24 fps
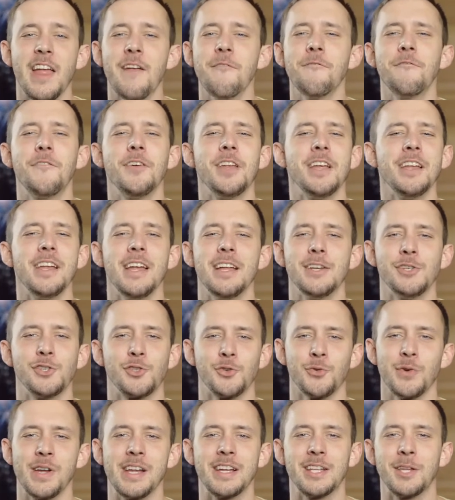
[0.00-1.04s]
infinite
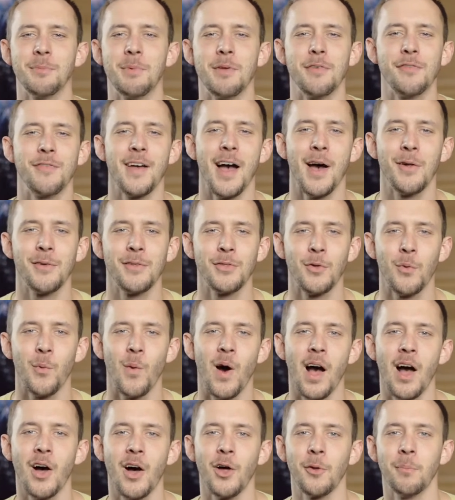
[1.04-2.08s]
intrigue to be found in the
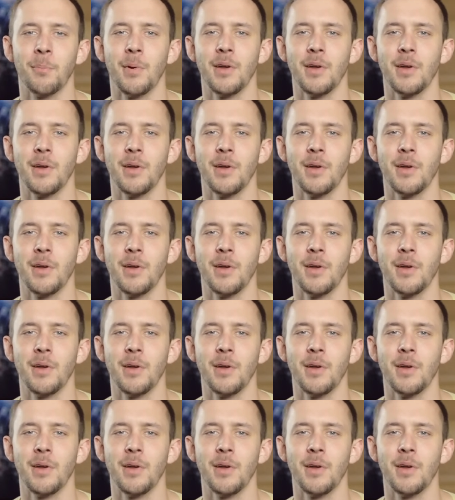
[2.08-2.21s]
wild,